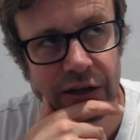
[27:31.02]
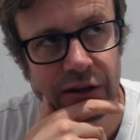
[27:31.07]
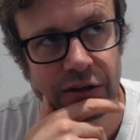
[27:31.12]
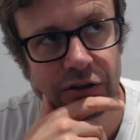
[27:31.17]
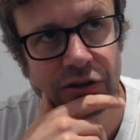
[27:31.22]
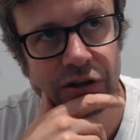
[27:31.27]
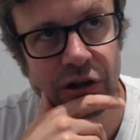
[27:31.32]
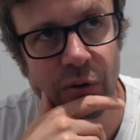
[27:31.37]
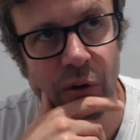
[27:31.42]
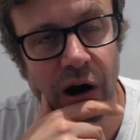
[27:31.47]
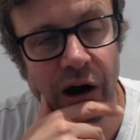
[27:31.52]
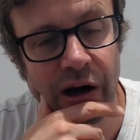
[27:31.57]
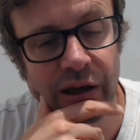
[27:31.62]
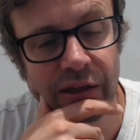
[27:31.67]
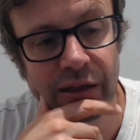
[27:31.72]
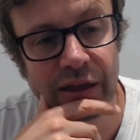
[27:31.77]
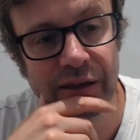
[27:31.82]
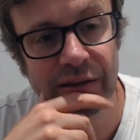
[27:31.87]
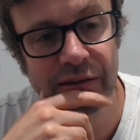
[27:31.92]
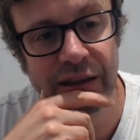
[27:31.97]
So mm. I
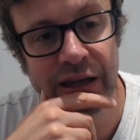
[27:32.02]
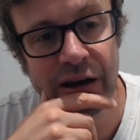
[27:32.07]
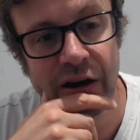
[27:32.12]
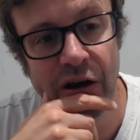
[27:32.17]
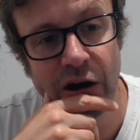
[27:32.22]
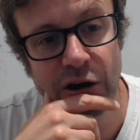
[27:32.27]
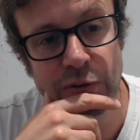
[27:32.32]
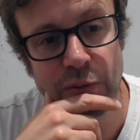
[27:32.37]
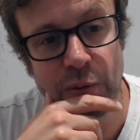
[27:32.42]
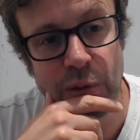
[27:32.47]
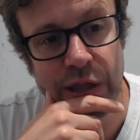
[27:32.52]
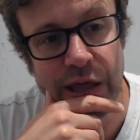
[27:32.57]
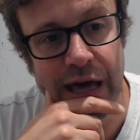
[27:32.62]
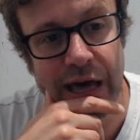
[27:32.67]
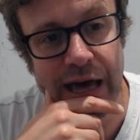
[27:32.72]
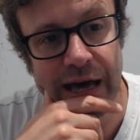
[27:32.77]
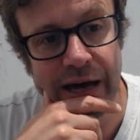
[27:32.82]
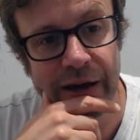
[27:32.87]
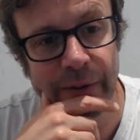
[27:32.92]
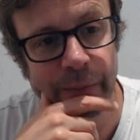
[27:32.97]
think the argument
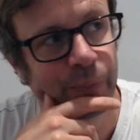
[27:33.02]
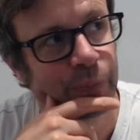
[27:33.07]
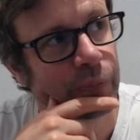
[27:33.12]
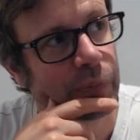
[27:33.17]
there